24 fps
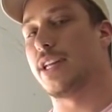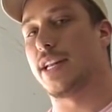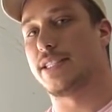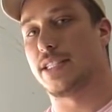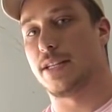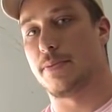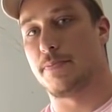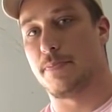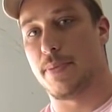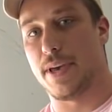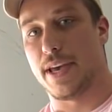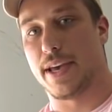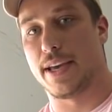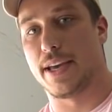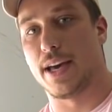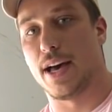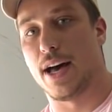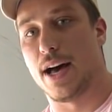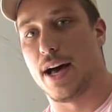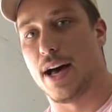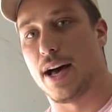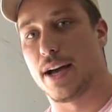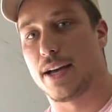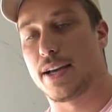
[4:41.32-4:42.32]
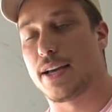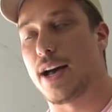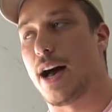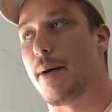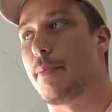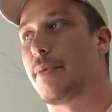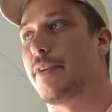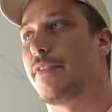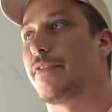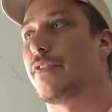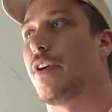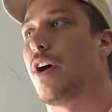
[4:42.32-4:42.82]
That's a big
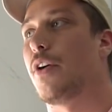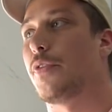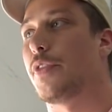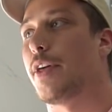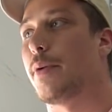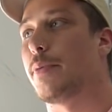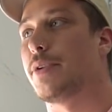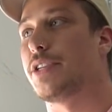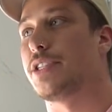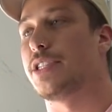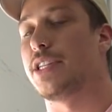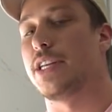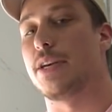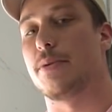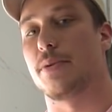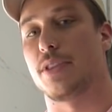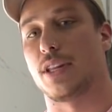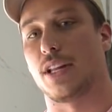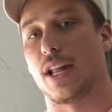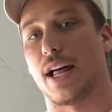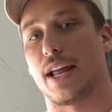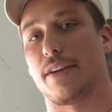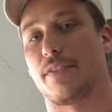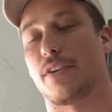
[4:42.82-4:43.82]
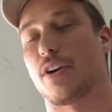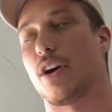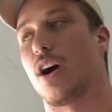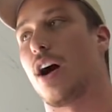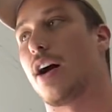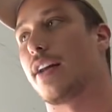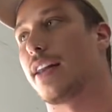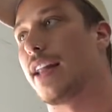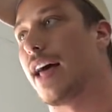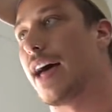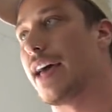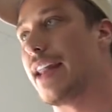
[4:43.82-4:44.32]
common fault that we see with a lot of our
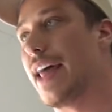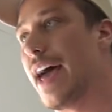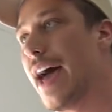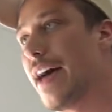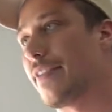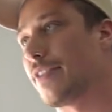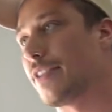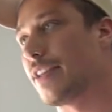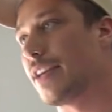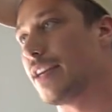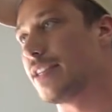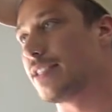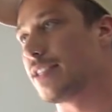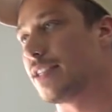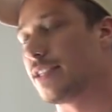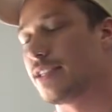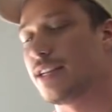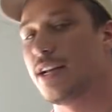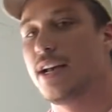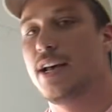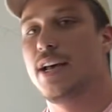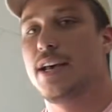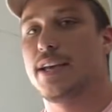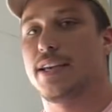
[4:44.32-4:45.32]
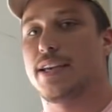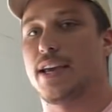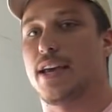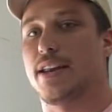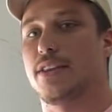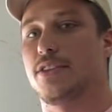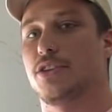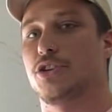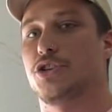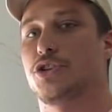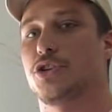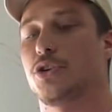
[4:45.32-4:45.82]
online athletes is
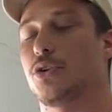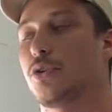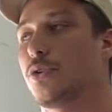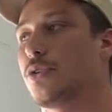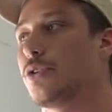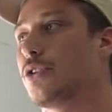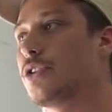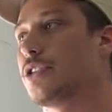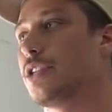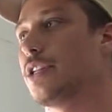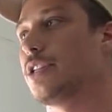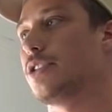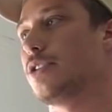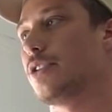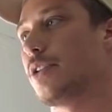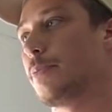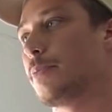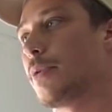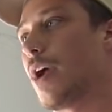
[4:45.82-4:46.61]
getting the shoulders into the